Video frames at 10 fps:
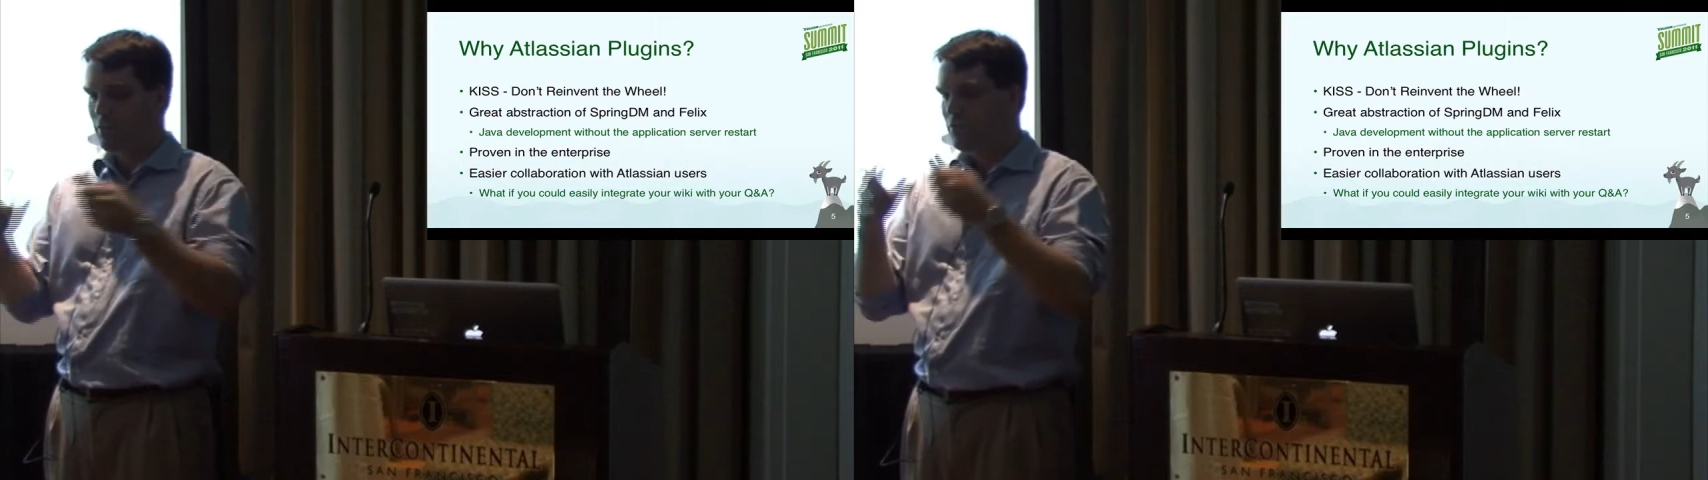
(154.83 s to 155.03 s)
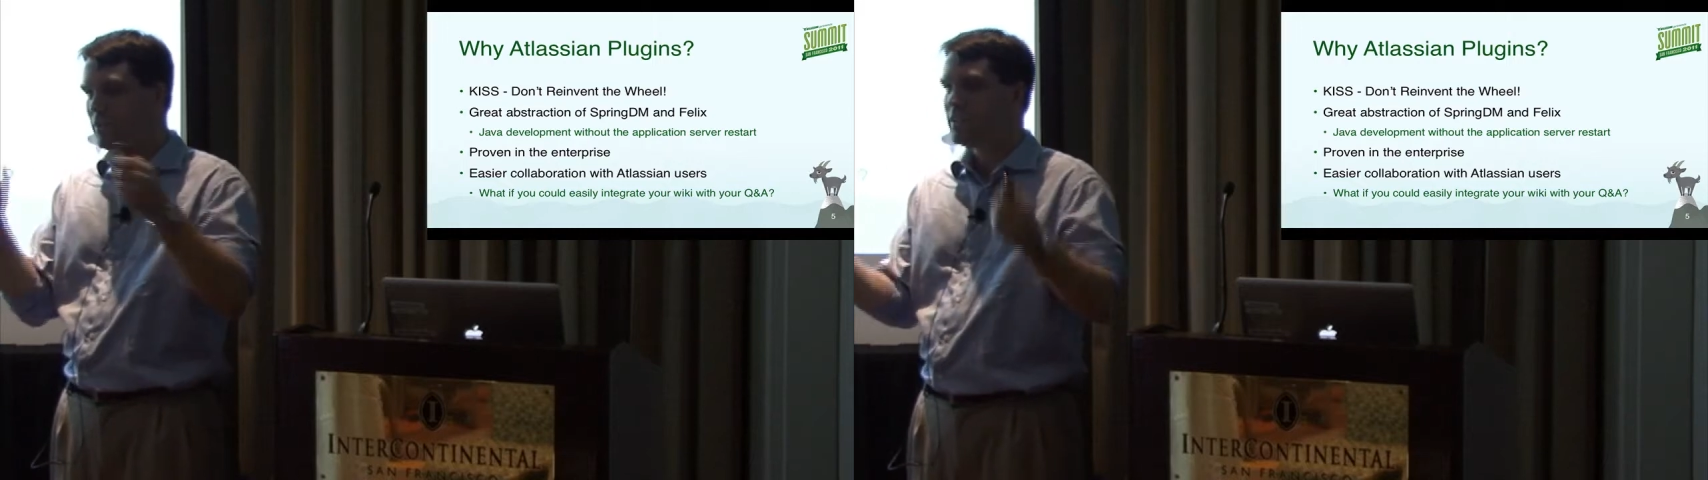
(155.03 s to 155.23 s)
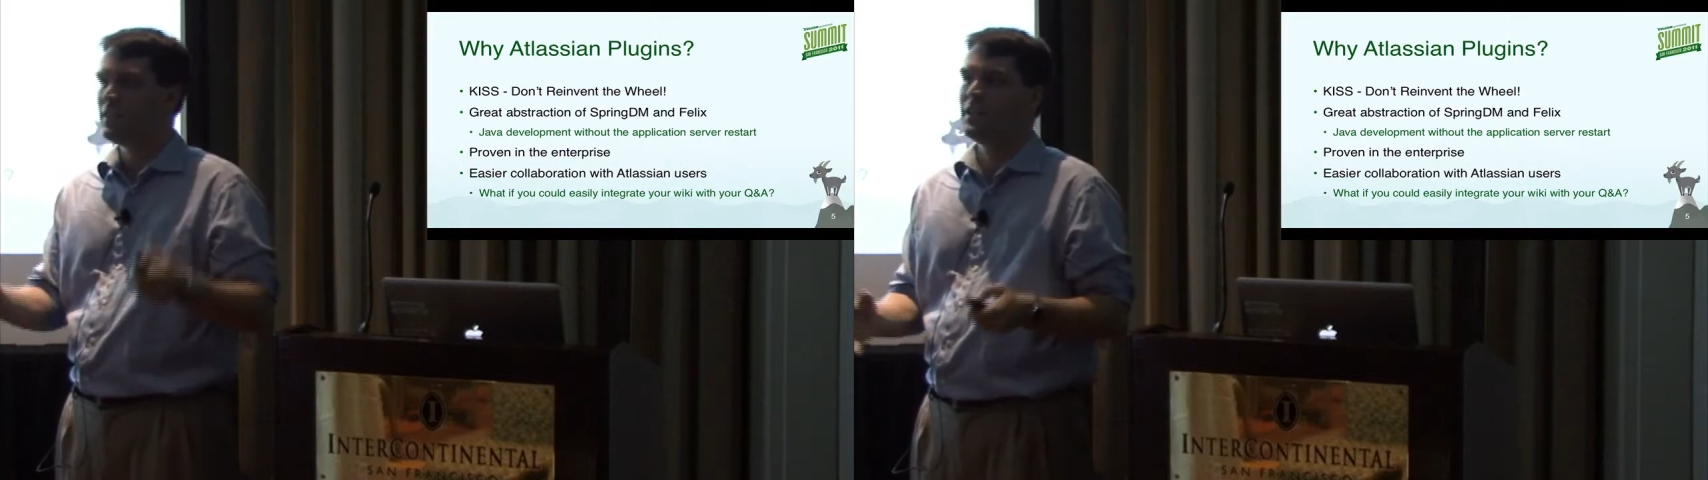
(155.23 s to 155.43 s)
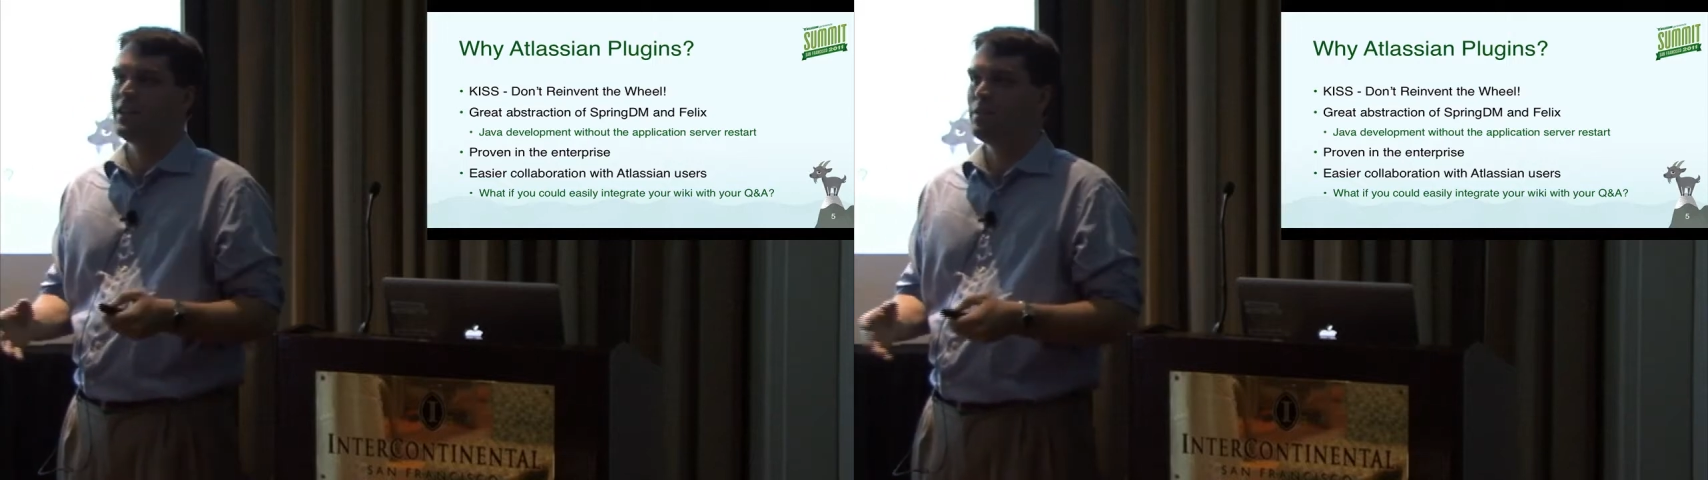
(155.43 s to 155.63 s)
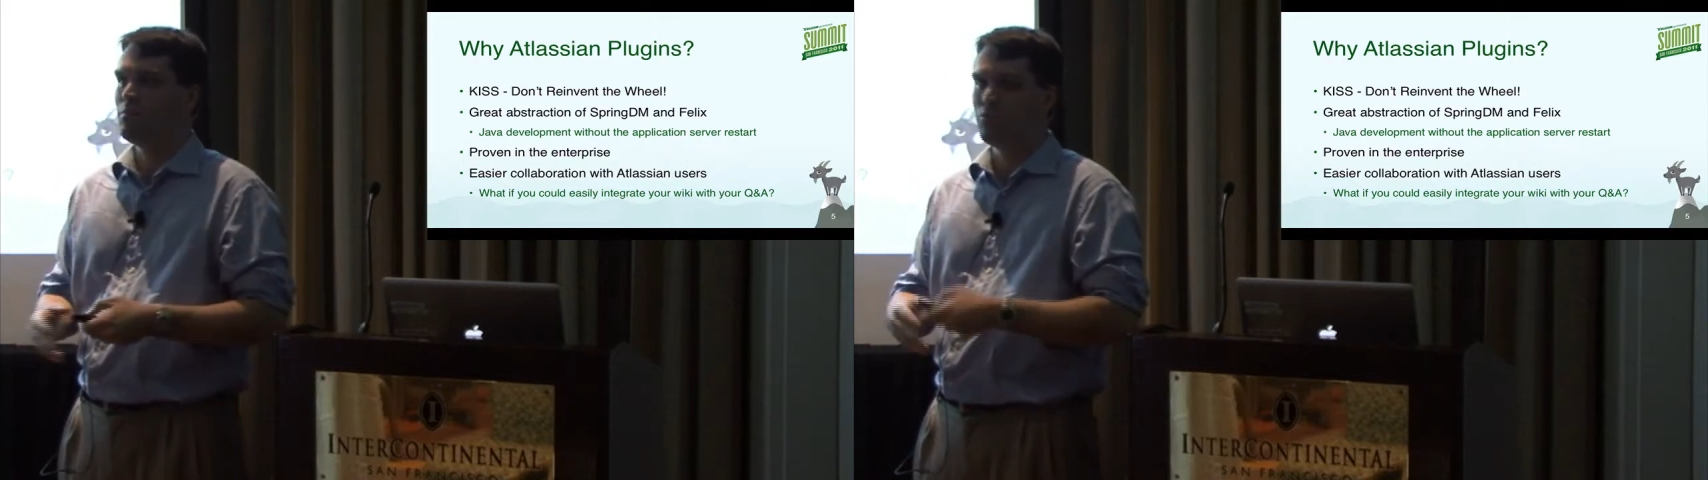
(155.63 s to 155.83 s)

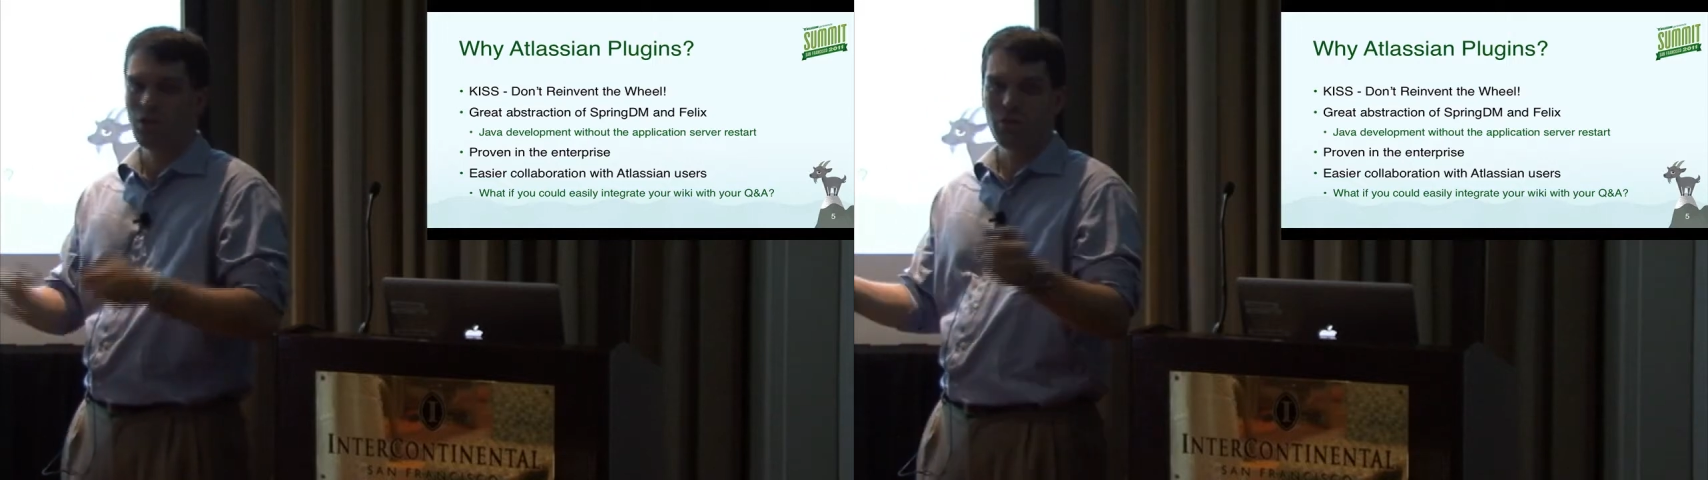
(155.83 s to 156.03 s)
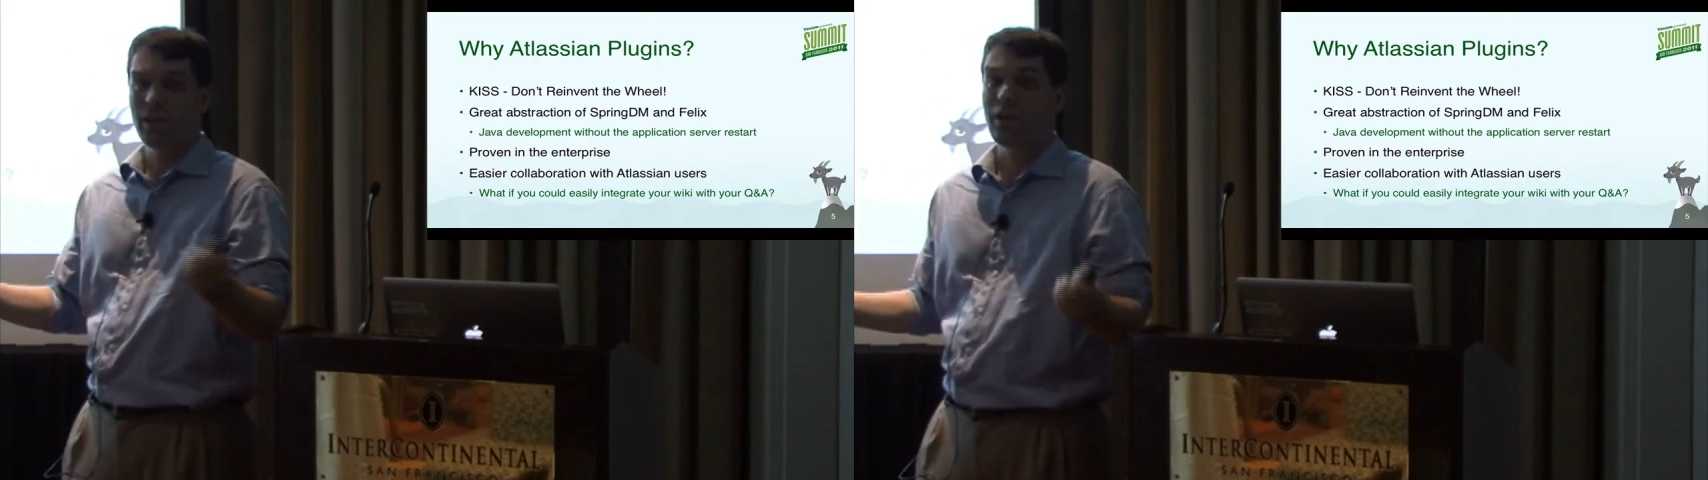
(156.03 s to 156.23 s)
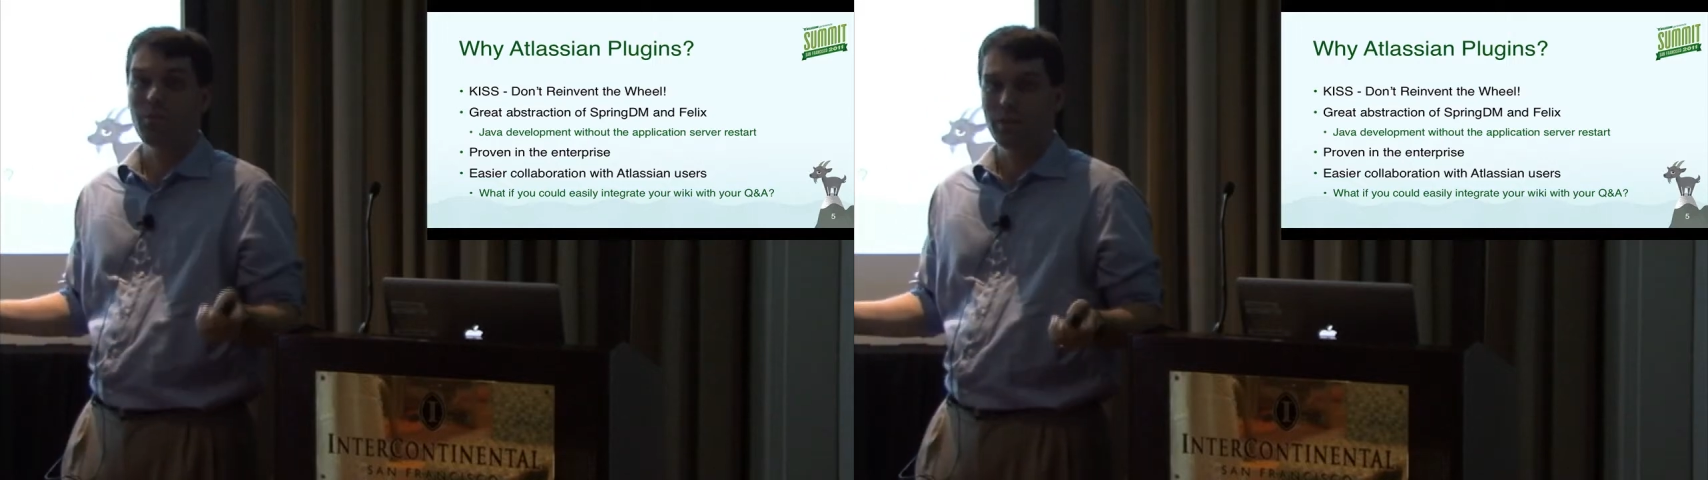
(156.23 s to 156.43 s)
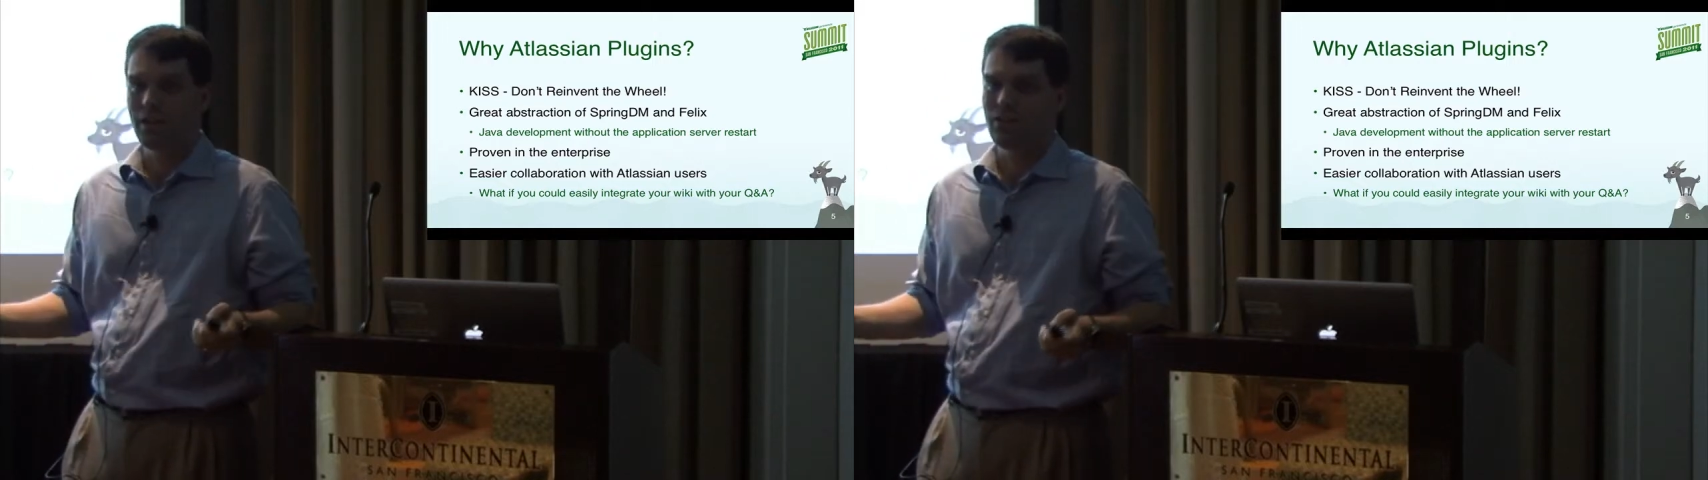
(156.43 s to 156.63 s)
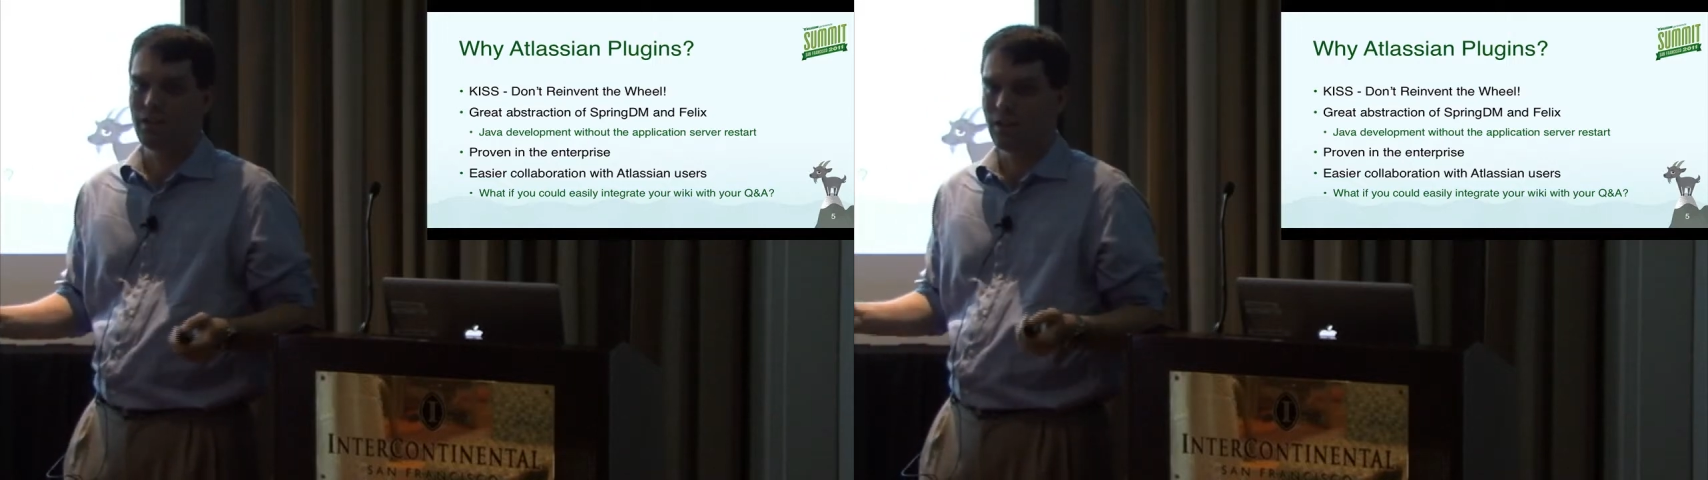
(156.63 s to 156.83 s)
conflicting and blowing up and
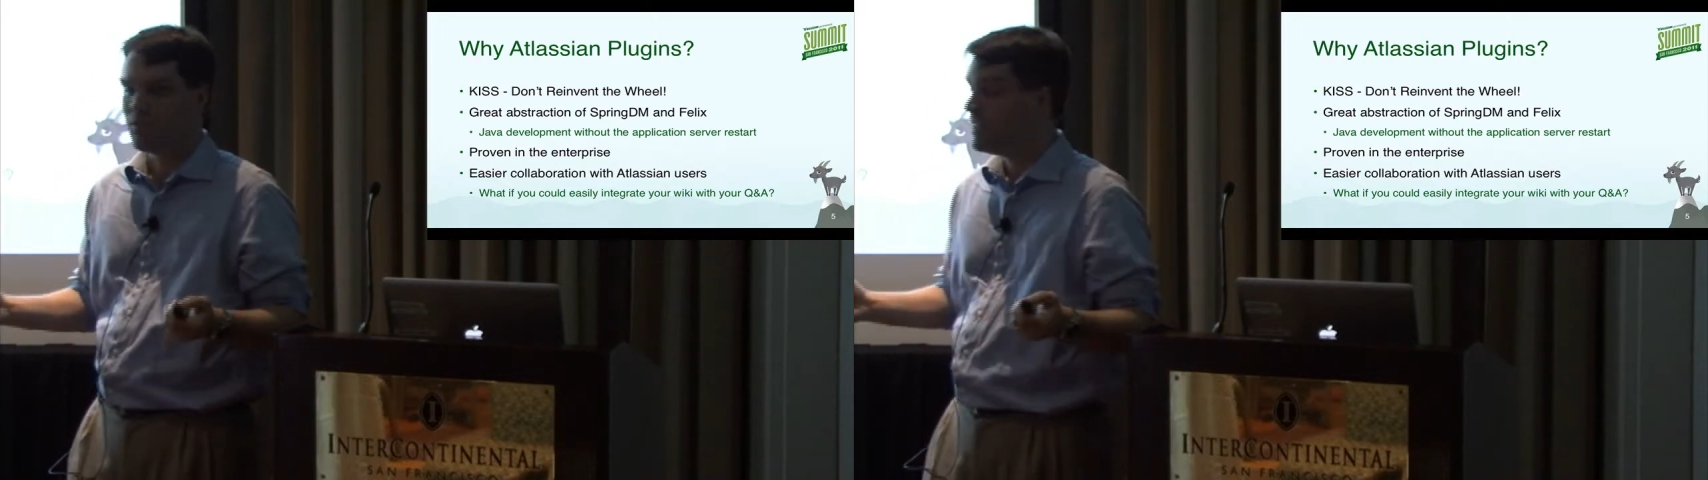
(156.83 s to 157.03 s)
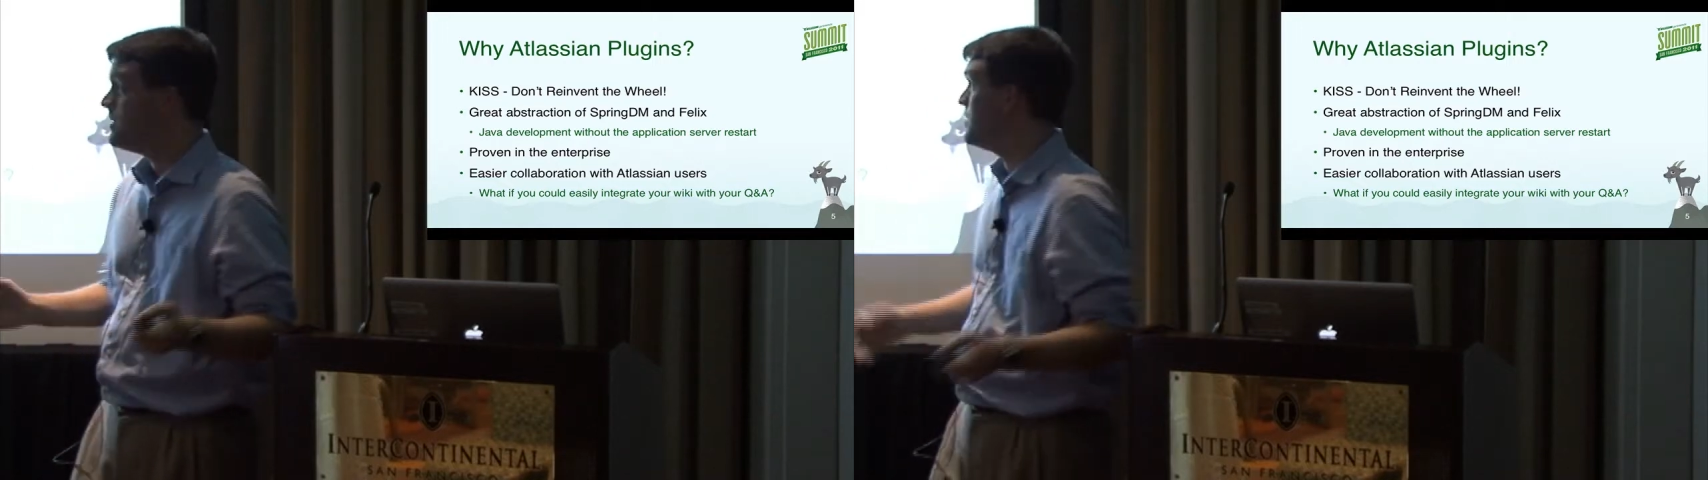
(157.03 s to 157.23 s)
everything, right?